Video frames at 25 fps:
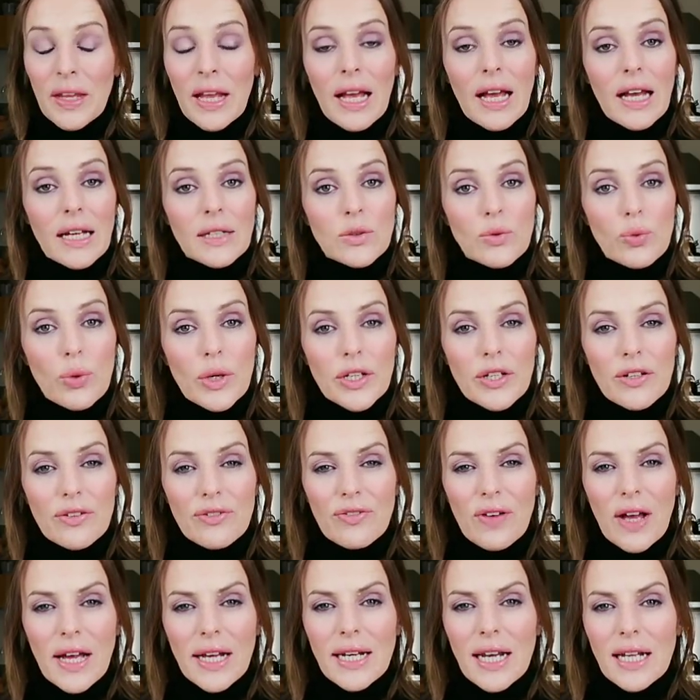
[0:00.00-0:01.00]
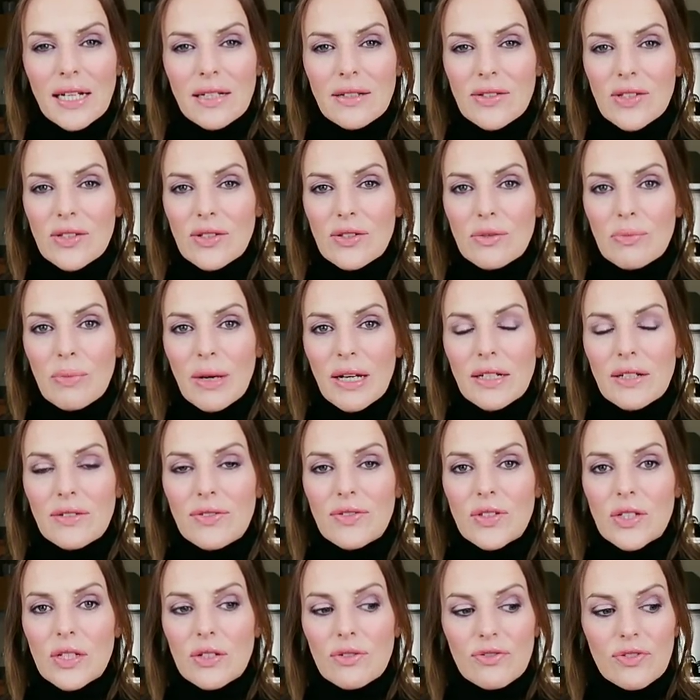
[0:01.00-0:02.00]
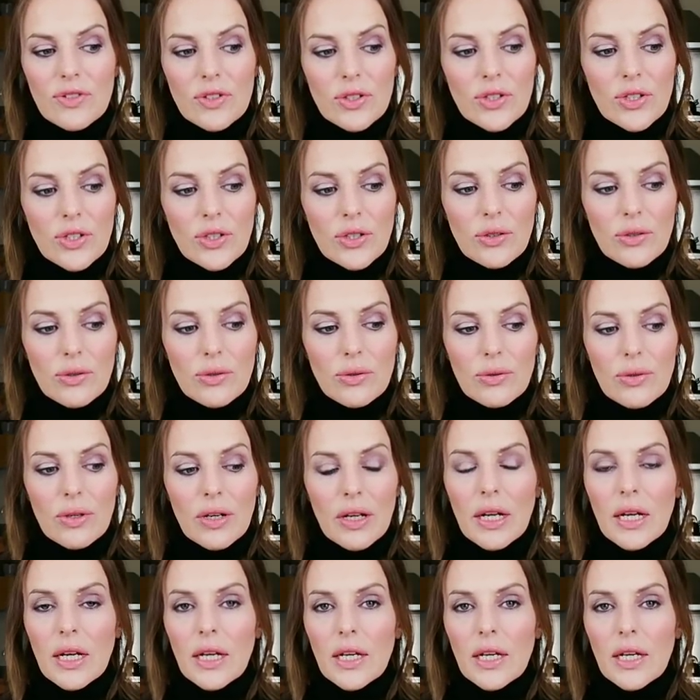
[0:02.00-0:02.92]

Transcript: and where your finances might have suffered too.